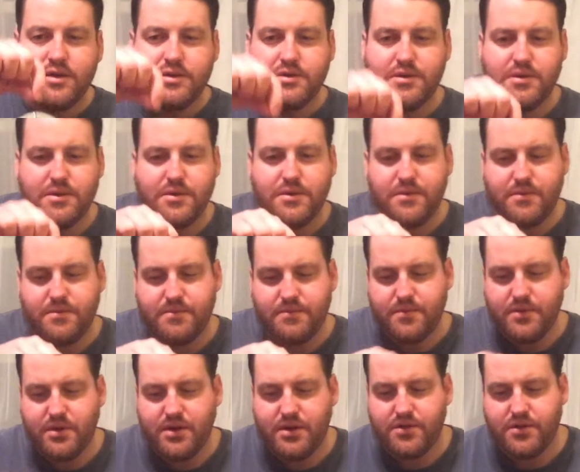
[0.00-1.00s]
So
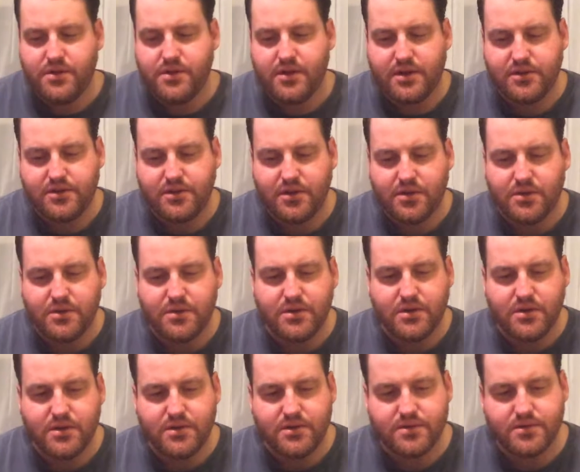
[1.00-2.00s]
either that circle
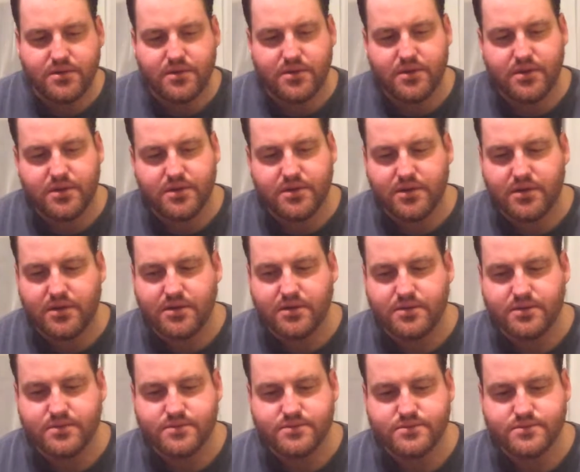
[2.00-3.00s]
hook or this little
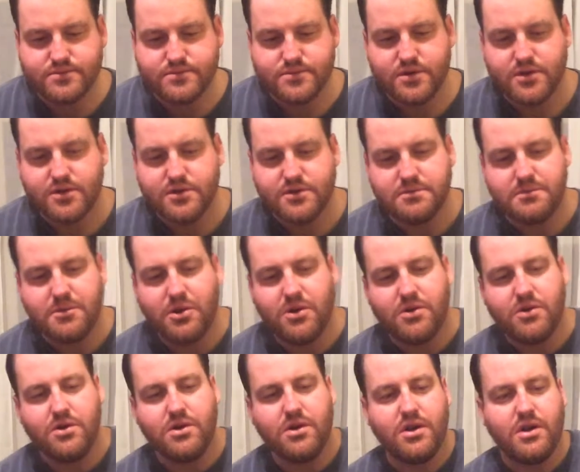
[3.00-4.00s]

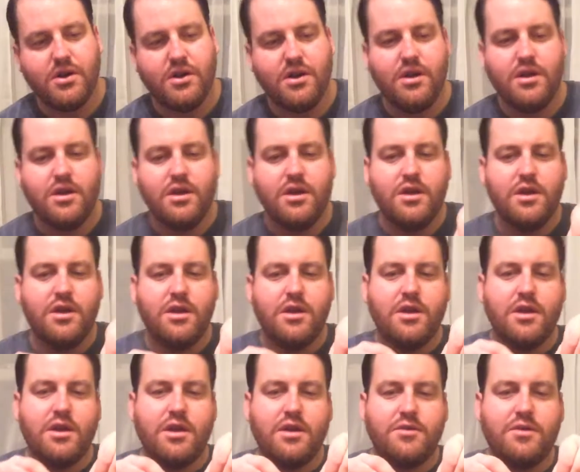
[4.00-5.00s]
small hook,
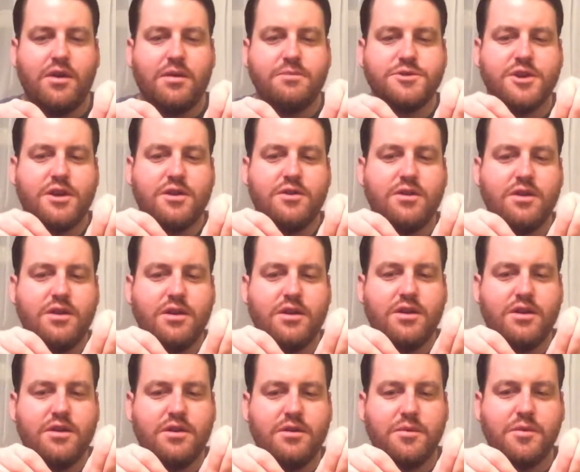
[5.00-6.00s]
drop shot hook,
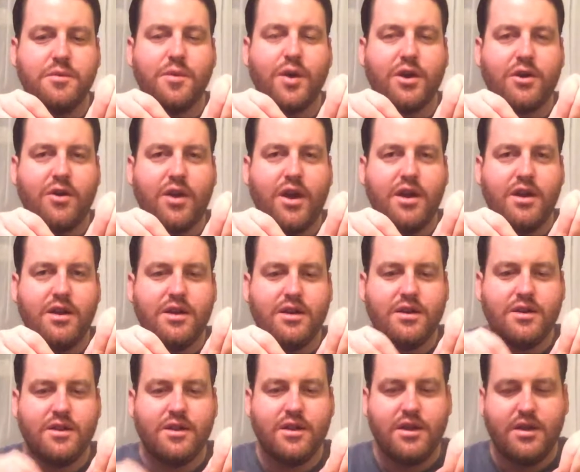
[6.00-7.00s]
would work great.
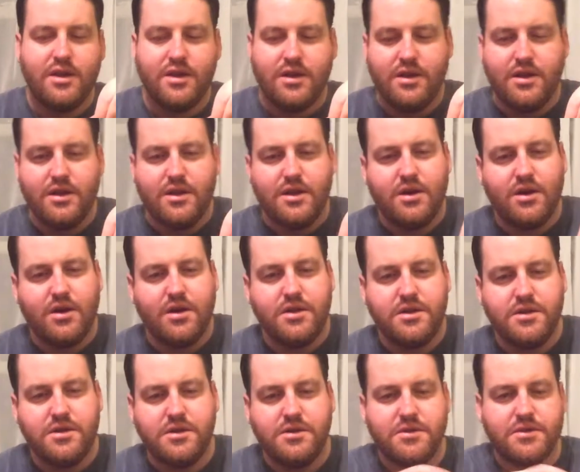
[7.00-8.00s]
All
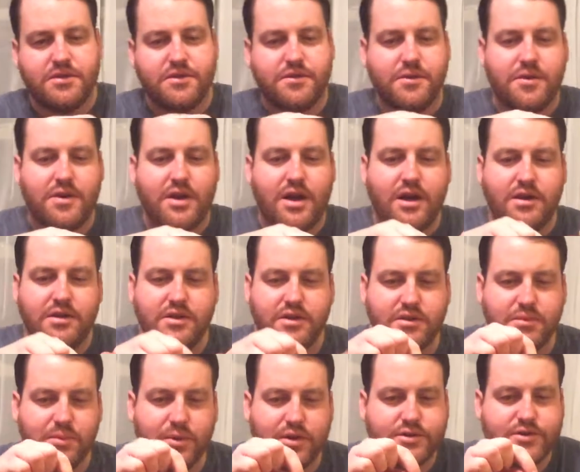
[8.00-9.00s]
you do is throw it out.
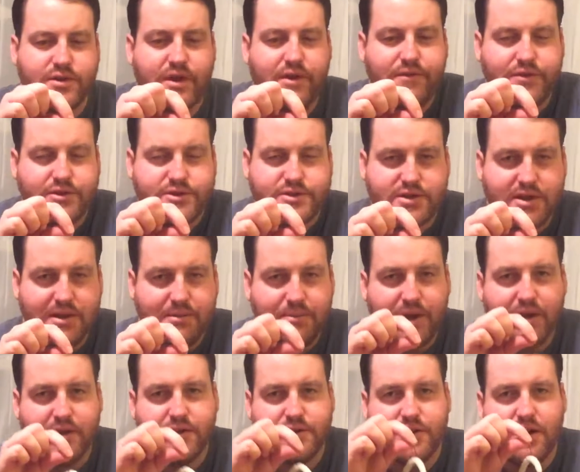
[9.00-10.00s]
This works great for
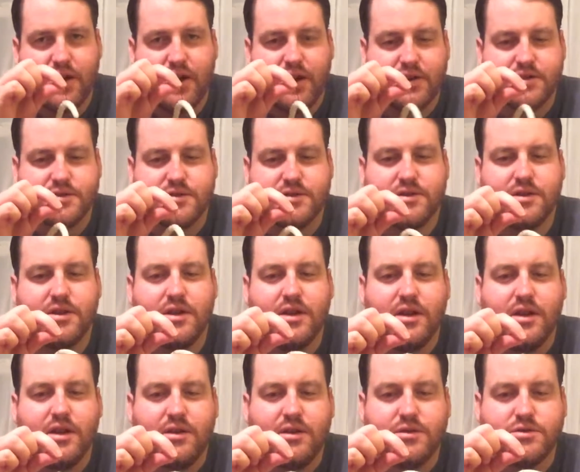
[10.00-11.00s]
skipping under docks.
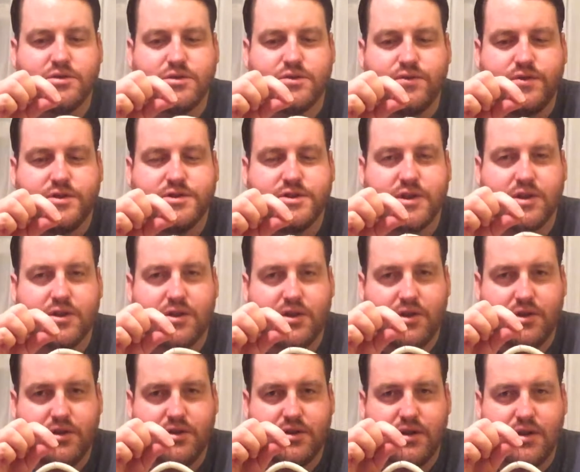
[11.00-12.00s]
When just fishing
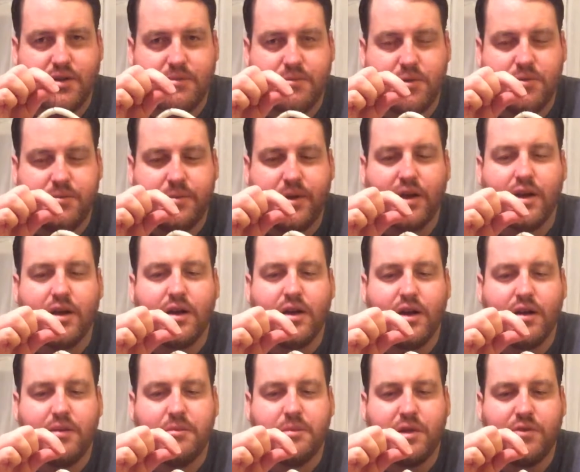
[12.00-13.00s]
along, I'm hoping
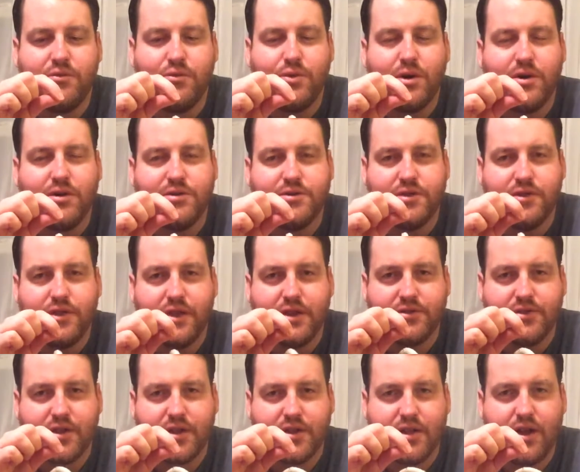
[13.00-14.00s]
bluff walls and
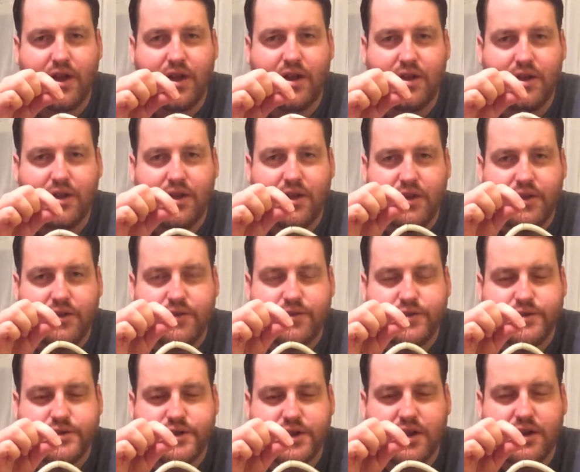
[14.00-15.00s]
things like that.
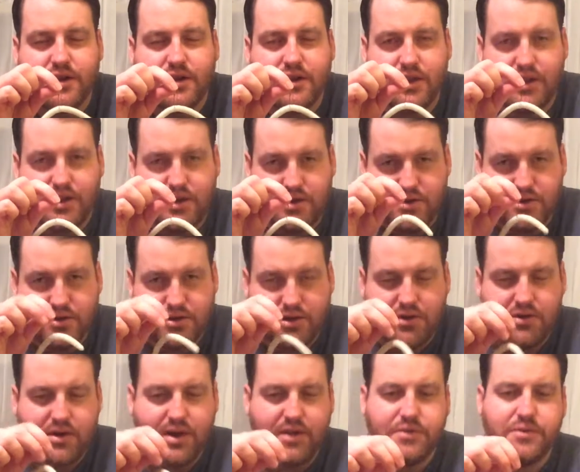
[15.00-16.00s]
Fishing it, let it just
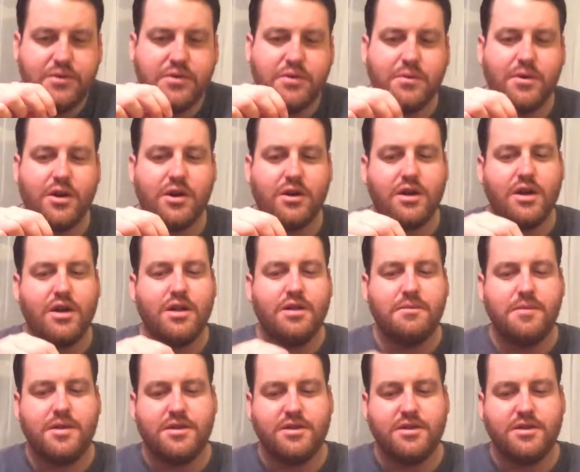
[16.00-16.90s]
go down through the water column.